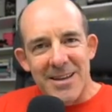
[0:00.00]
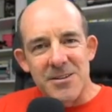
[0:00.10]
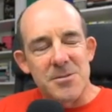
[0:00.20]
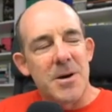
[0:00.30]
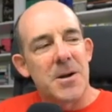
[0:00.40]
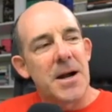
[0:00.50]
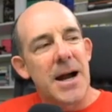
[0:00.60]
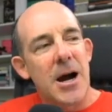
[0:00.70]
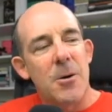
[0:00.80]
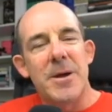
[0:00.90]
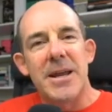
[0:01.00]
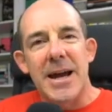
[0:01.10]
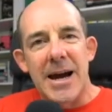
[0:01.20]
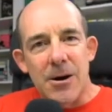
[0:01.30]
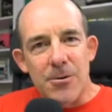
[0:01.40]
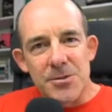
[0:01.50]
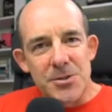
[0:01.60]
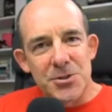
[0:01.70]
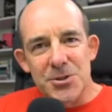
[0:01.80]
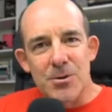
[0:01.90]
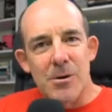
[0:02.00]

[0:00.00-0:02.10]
It doesn't matter how many hours you show